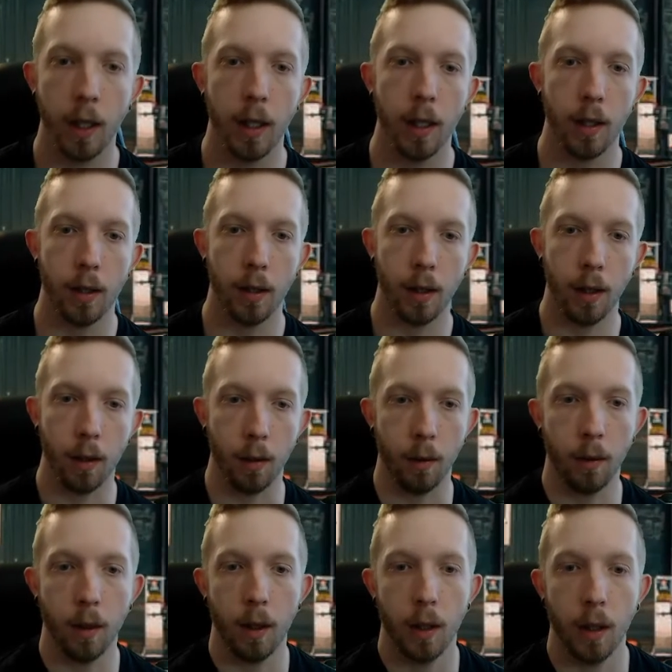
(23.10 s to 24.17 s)
So,
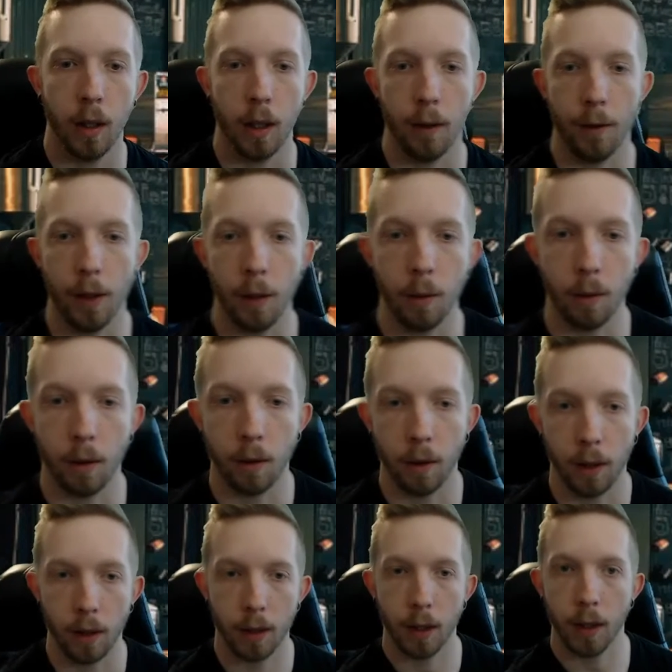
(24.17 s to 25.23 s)
if you are
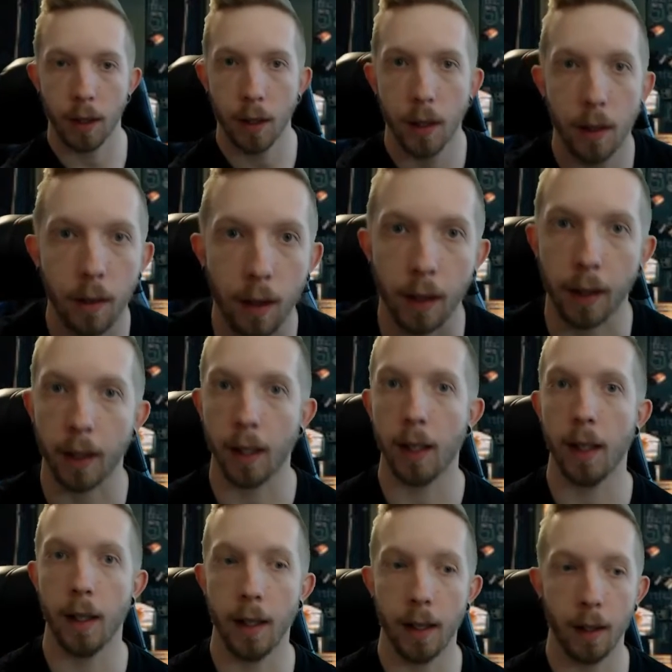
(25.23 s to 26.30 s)
excited, like
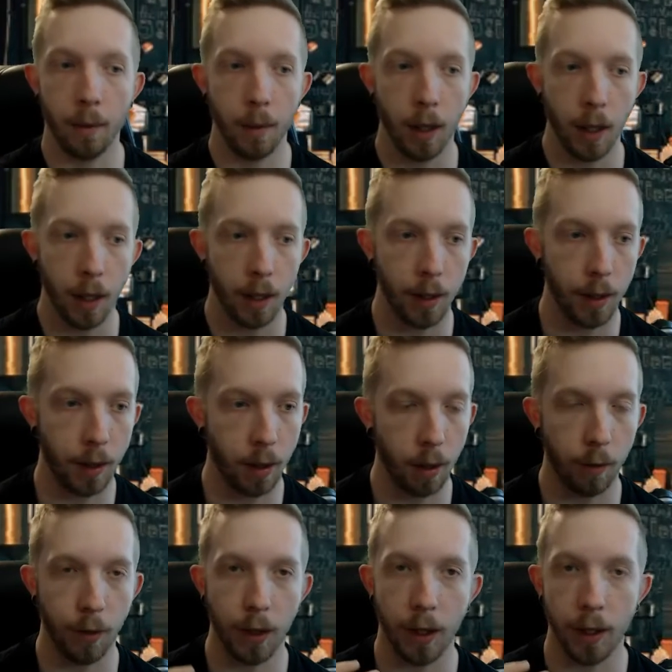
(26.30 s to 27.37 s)
I am, this
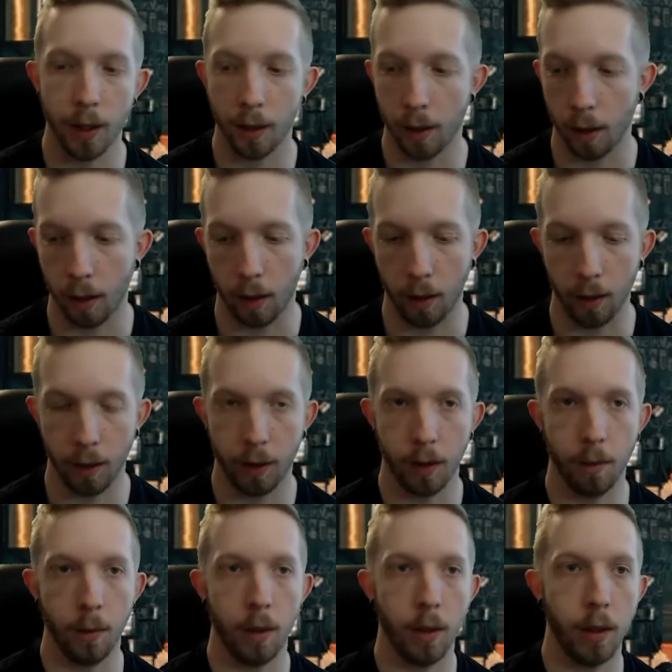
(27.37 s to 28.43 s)
coffee is
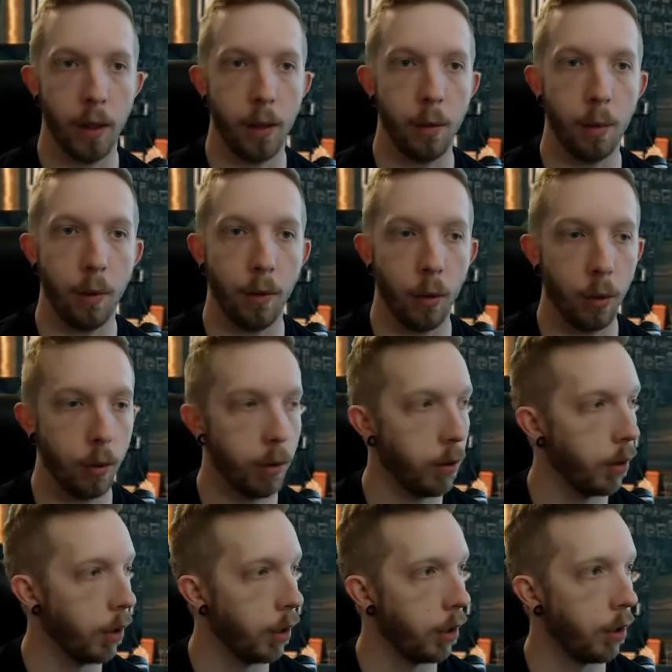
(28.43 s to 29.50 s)
awesome. So, before
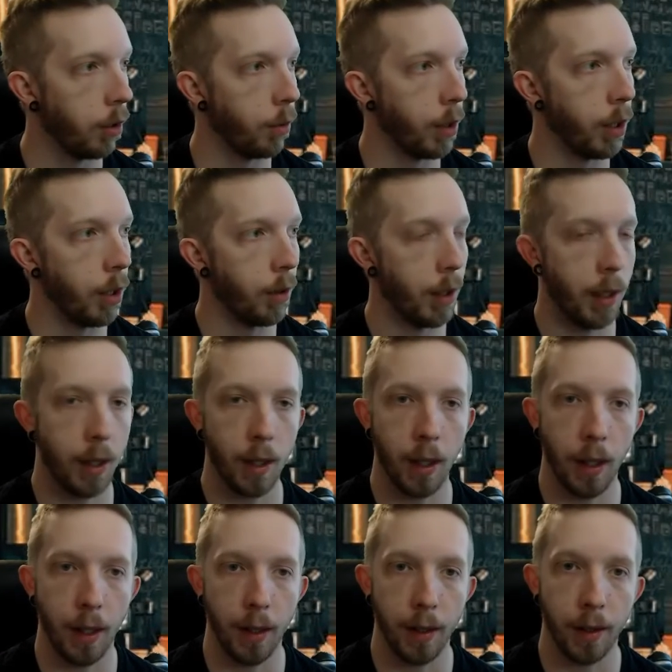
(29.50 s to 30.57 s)
we go ahead
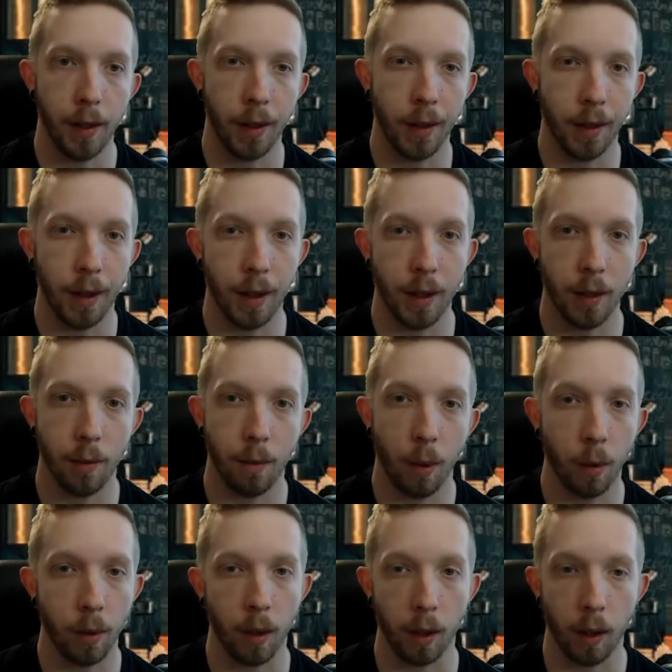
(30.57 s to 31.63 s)
and
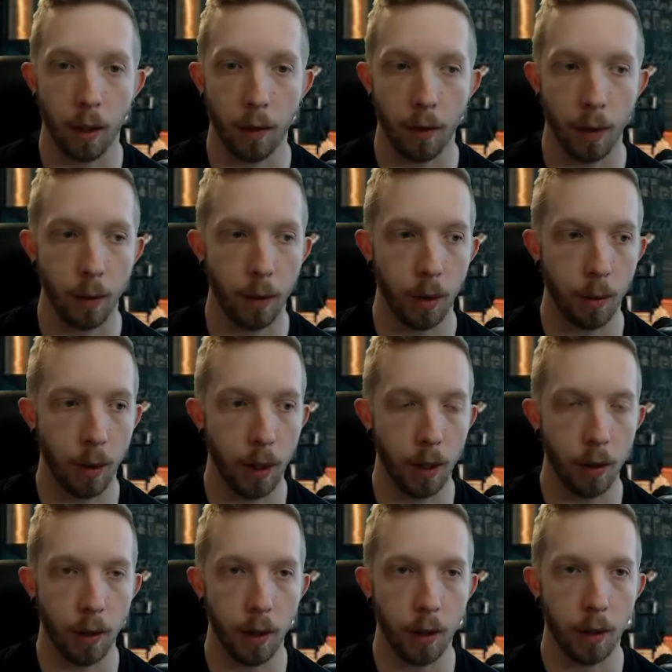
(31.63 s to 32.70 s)
pour the coffee, we are waiting
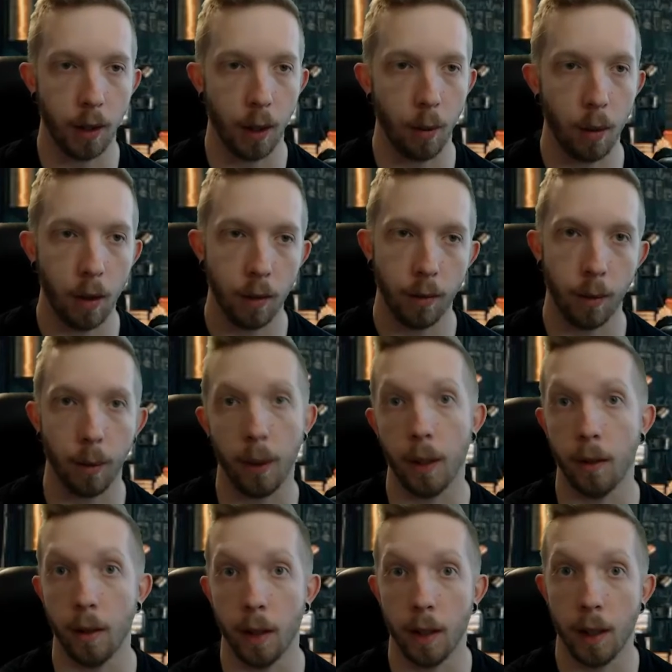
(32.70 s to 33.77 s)
on it to go off. We're waiting
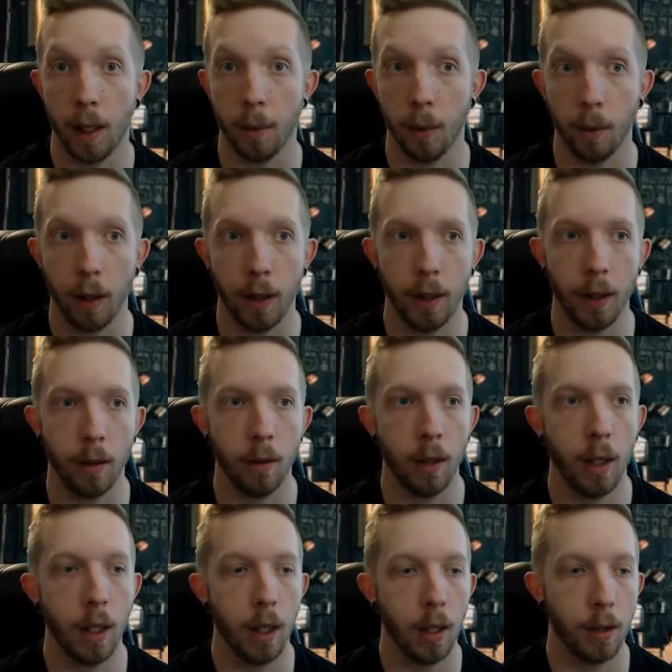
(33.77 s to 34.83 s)
on our timer right now.
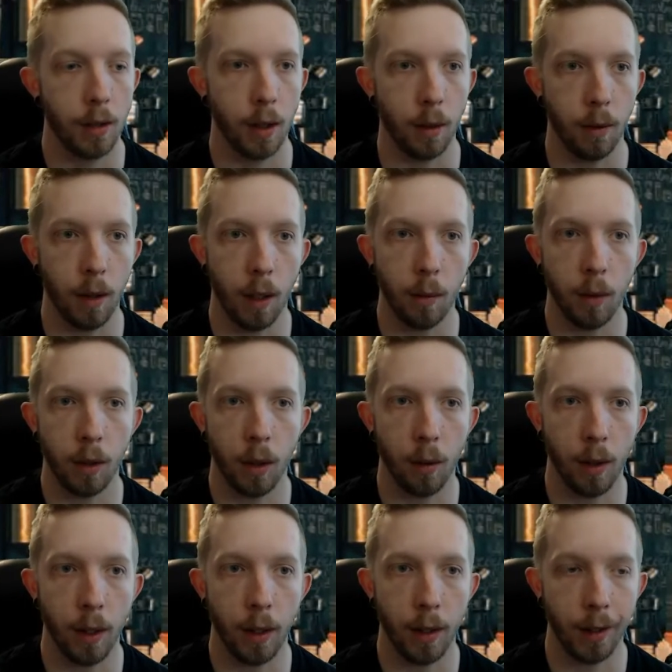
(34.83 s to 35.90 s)
So I'm going to go
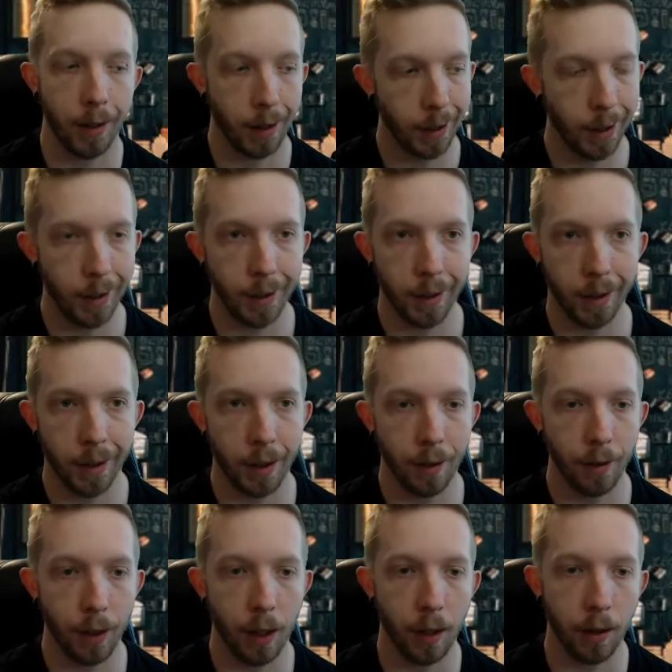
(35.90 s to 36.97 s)
ahead and kind of give
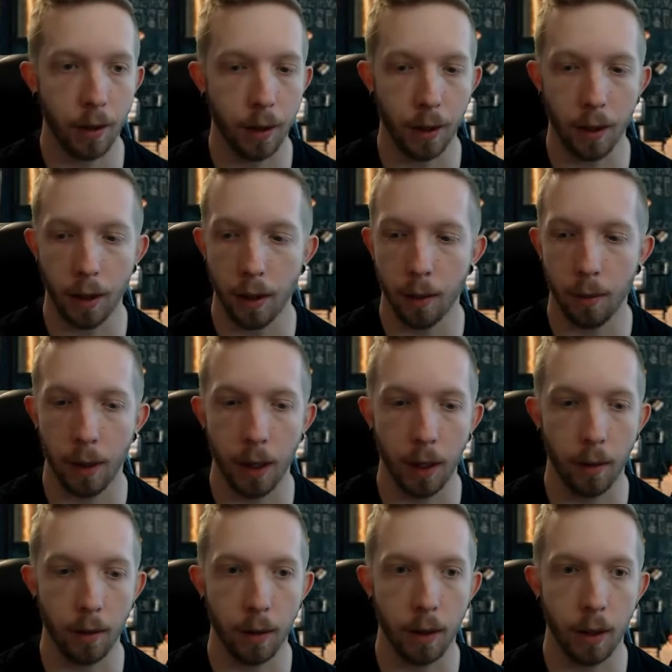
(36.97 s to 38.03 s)
y'all an update
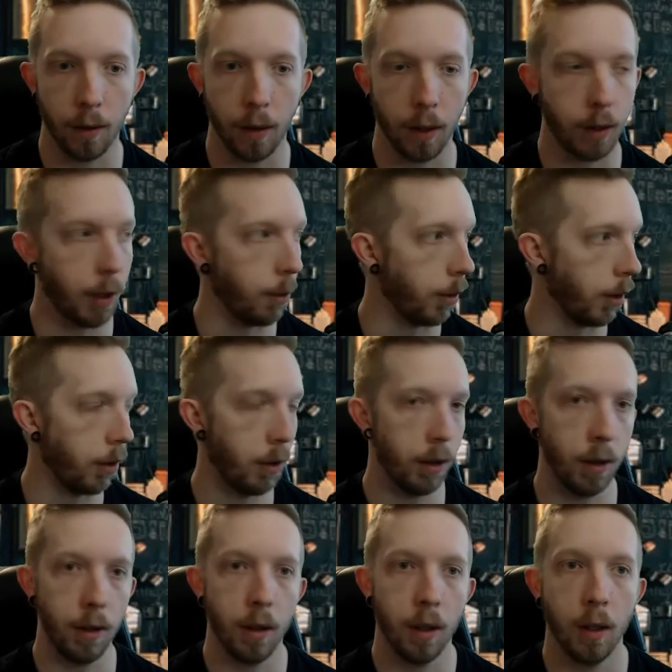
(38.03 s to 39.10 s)
on stuff that's going
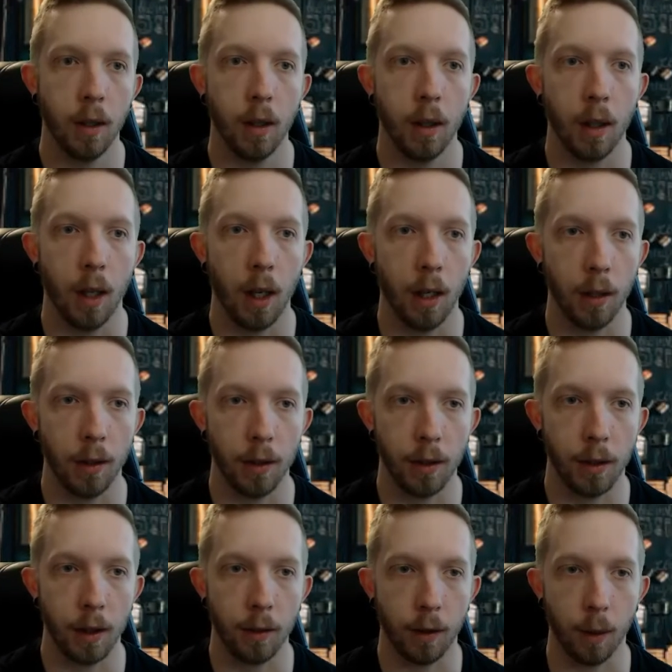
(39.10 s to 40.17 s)
on. Uh, there's
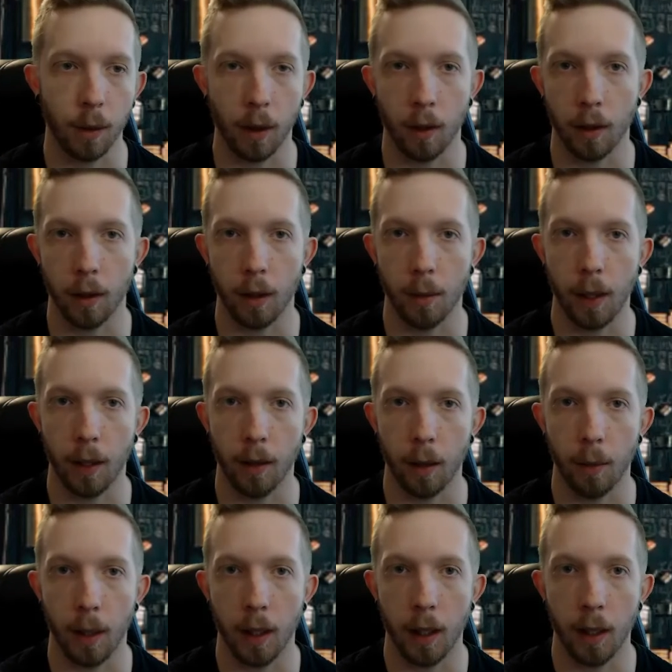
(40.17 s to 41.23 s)
stuff going on in the background
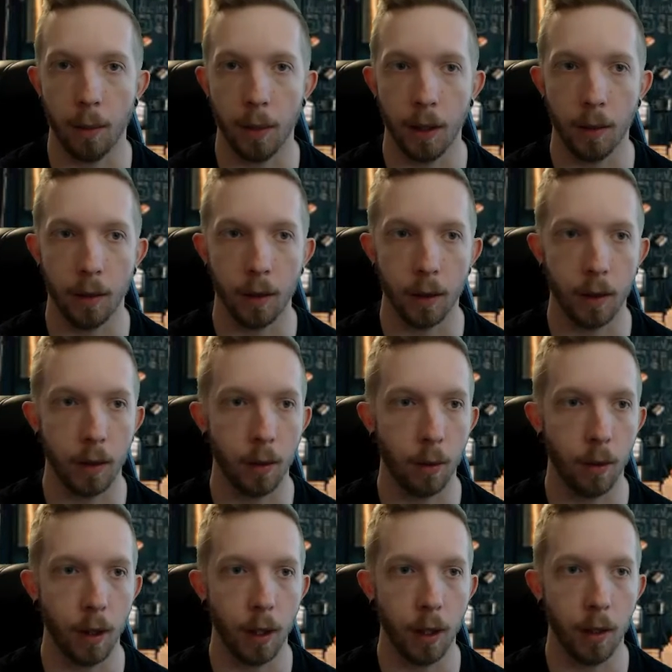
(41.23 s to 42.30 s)
behind me. Just ignore
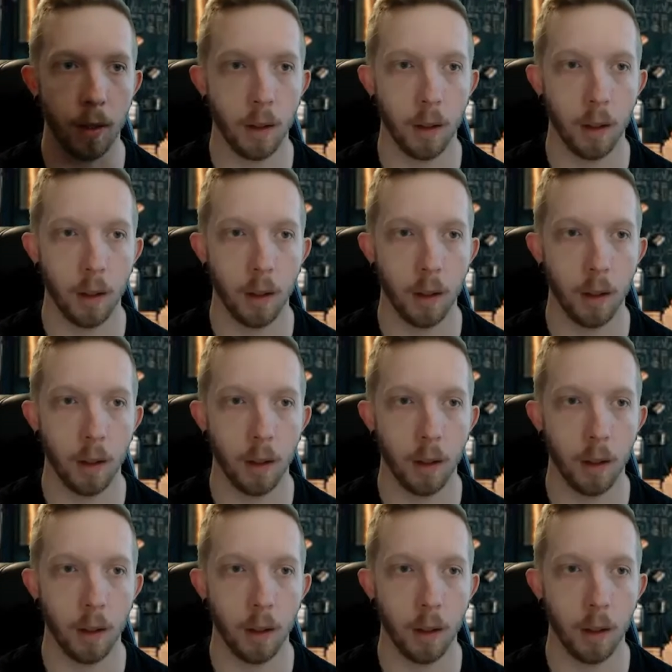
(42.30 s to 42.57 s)
that.